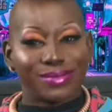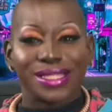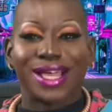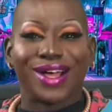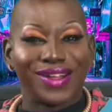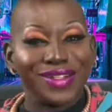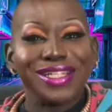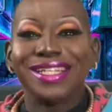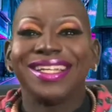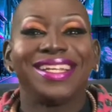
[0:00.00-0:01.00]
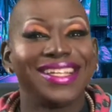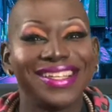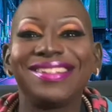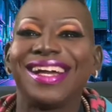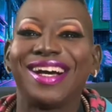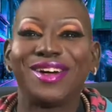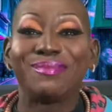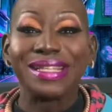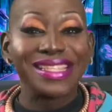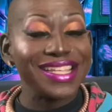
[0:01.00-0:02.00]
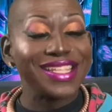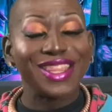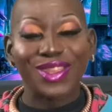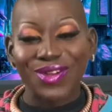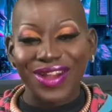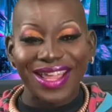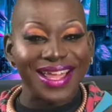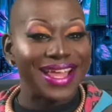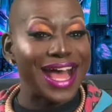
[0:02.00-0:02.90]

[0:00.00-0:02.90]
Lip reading: So, you know. But season 3,